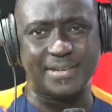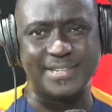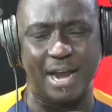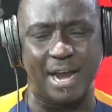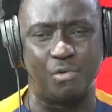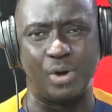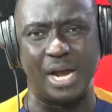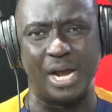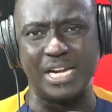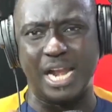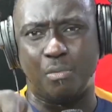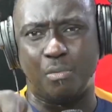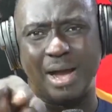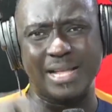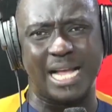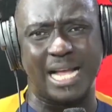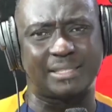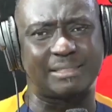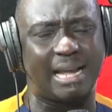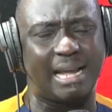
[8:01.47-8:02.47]
can when
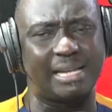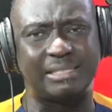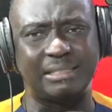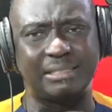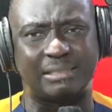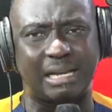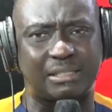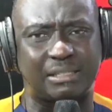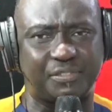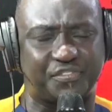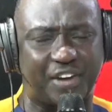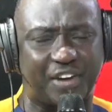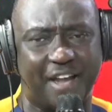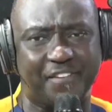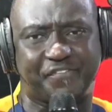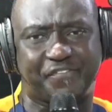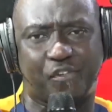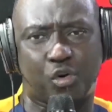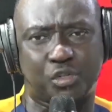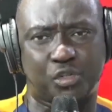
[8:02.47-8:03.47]
you're 30, 35,
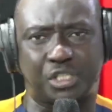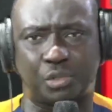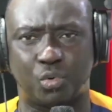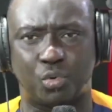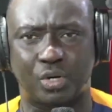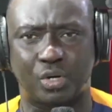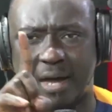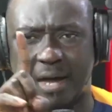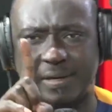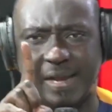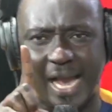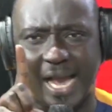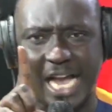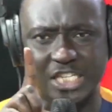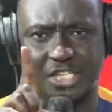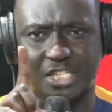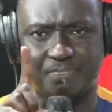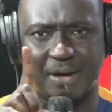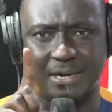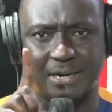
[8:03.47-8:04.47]
40 without a
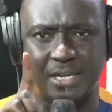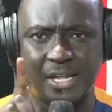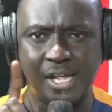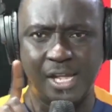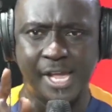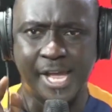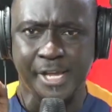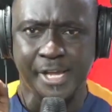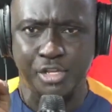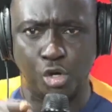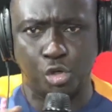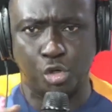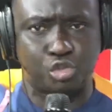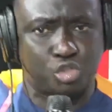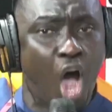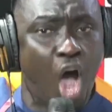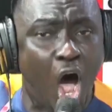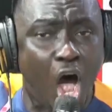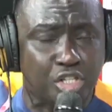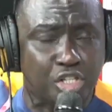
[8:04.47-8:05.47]
husband. You
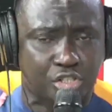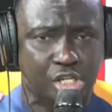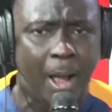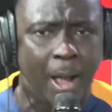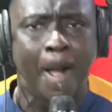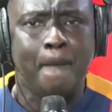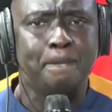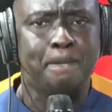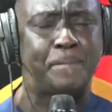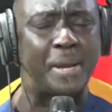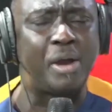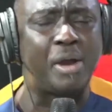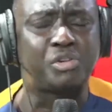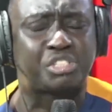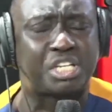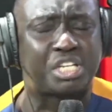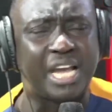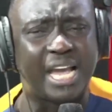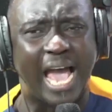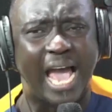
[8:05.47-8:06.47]
thought
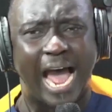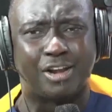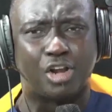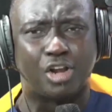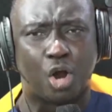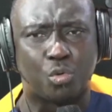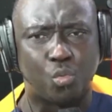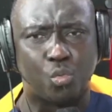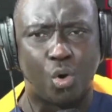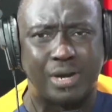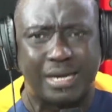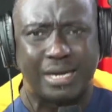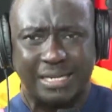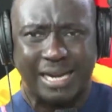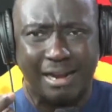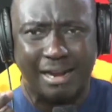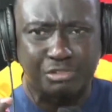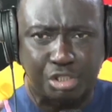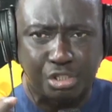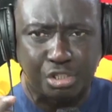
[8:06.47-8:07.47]
beauty alone will
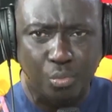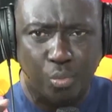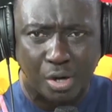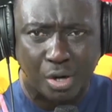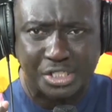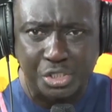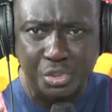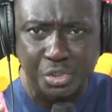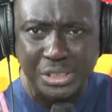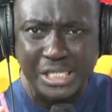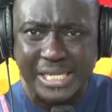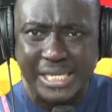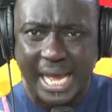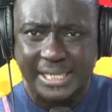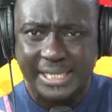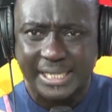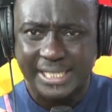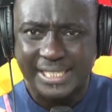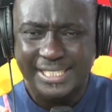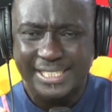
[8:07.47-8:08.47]
grant you what you needed,
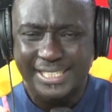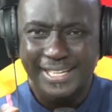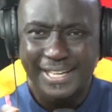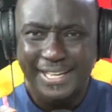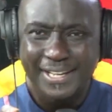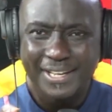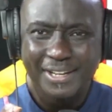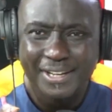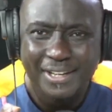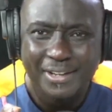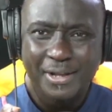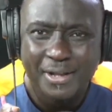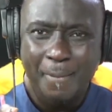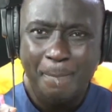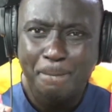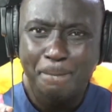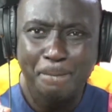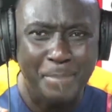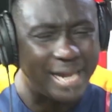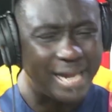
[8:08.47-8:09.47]

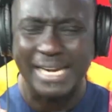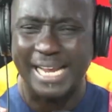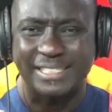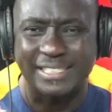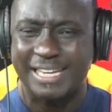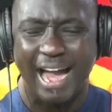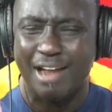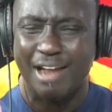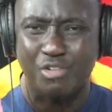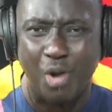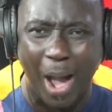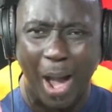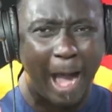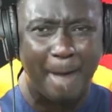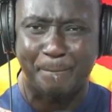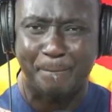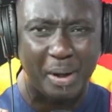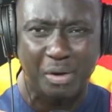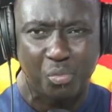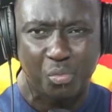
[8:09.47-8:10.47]
but it cannot
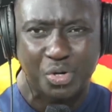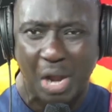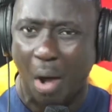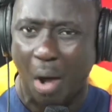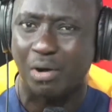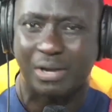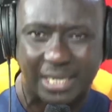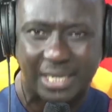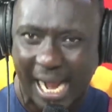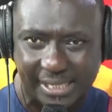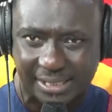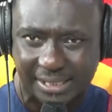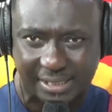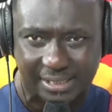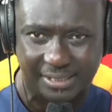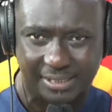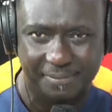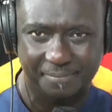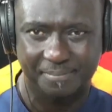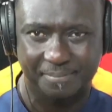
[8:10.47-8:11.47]
happen without
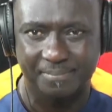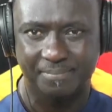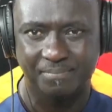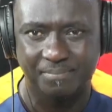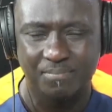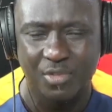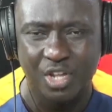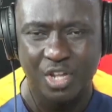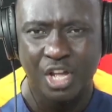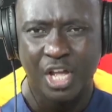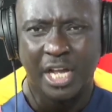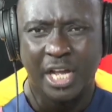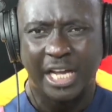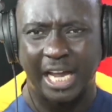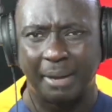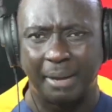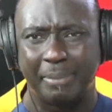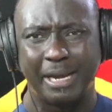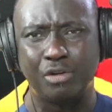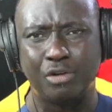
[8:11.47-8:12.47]
Christ.
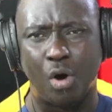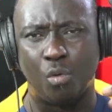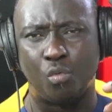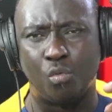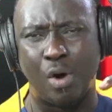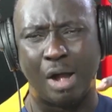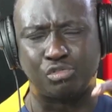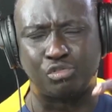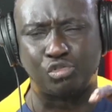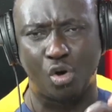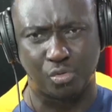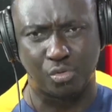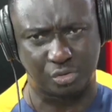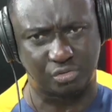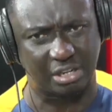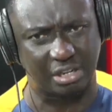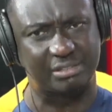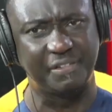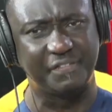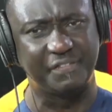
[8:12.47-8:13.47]
A bit one want to
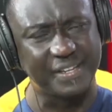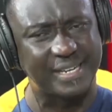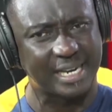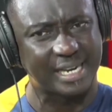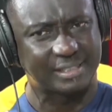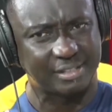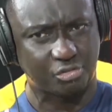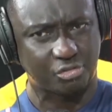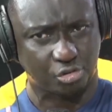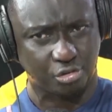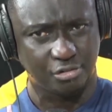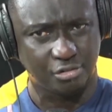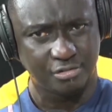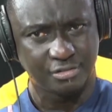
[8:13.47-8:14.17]
certificate, so